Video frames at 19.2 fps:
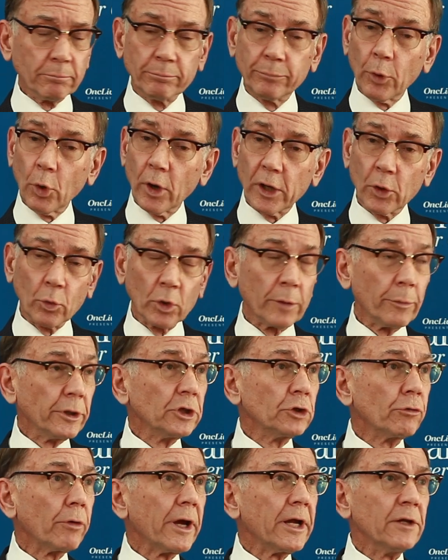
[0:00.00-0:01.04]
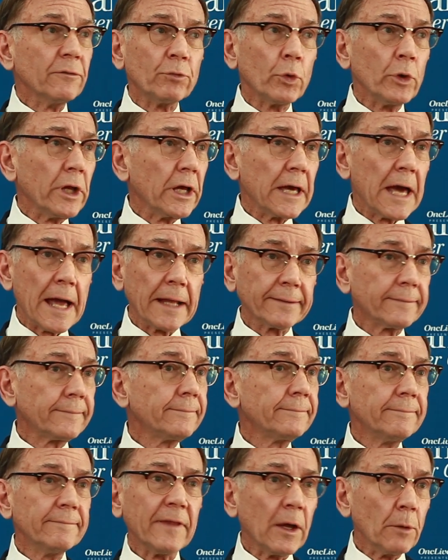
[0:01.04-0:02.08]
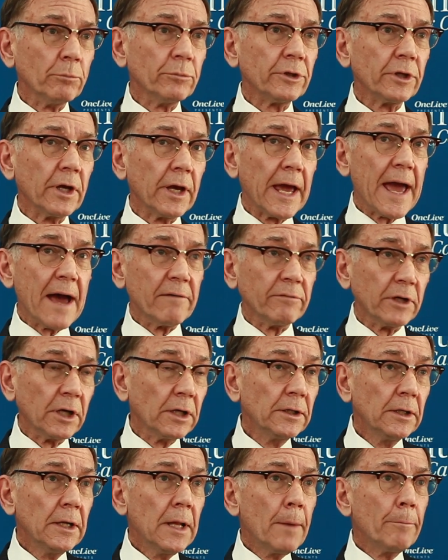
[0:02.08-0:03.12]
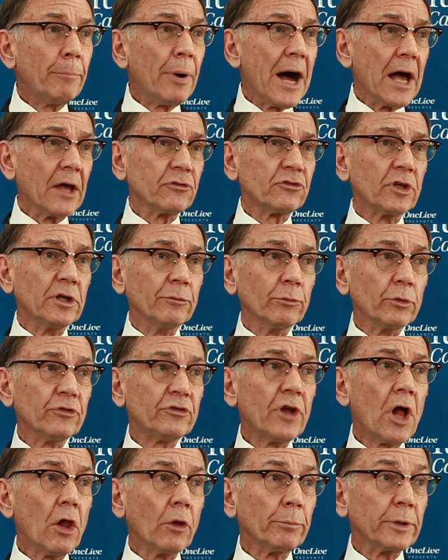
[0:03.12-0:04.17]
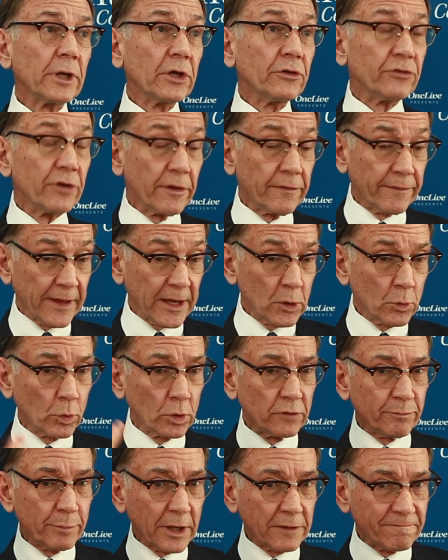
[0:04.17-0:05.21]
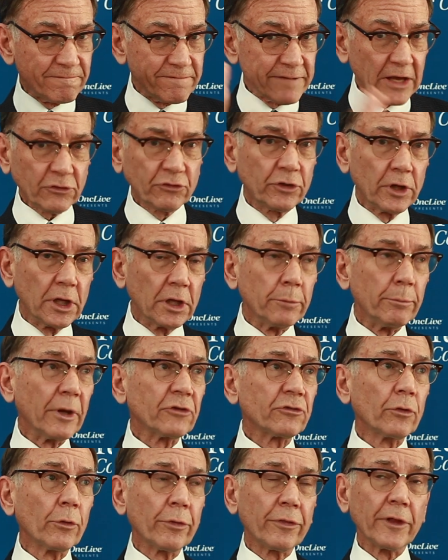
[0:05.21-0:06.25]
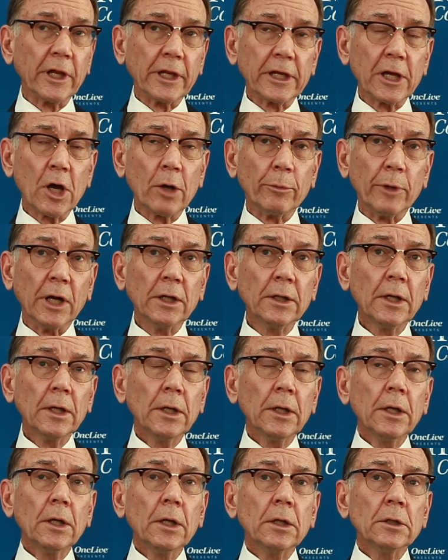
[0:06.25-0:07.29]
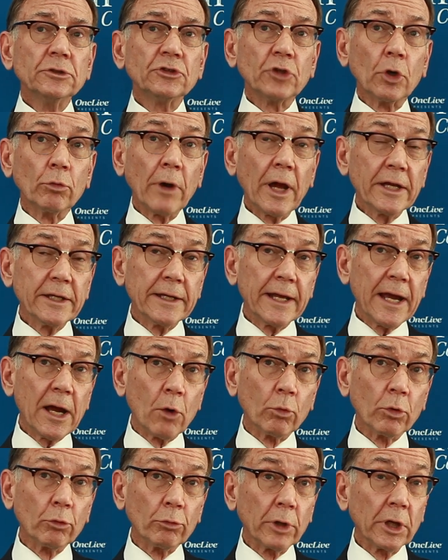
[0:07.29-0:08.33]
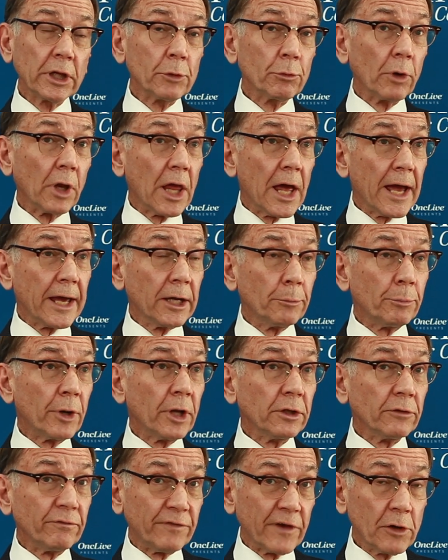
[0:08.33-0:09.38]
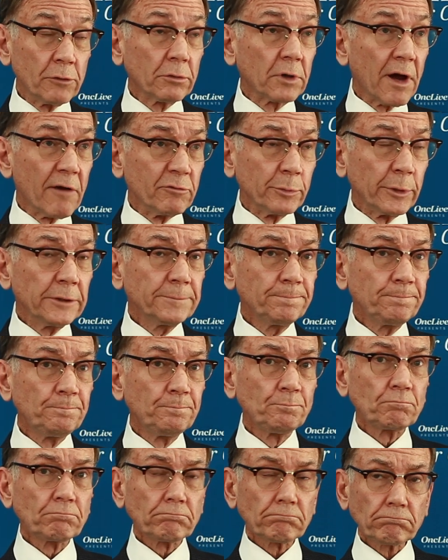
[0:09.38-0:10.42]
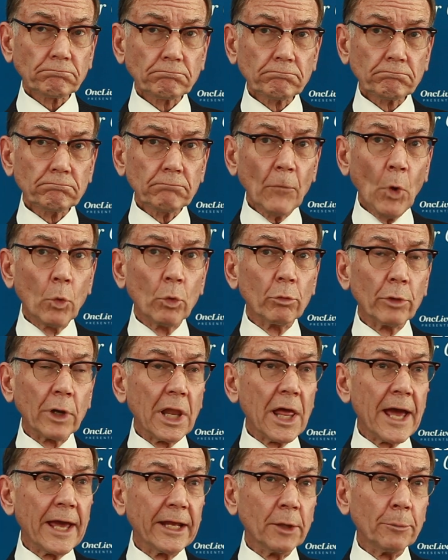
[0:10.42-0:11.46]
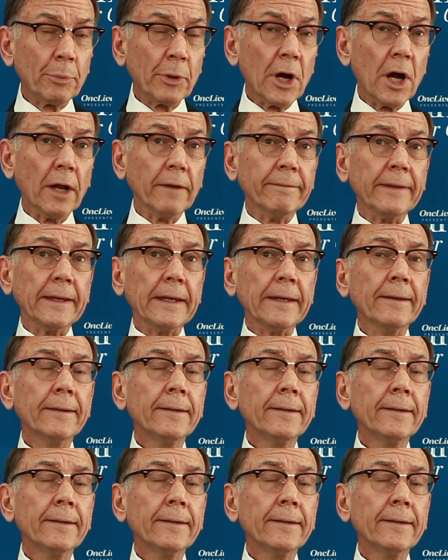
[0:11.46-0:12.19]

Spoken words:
boy, it would have been great if we'd have got them to have a positive result, because then they would have been vested in mesothelioma. So right now, we're really relying upon the federal government. We're relying upon the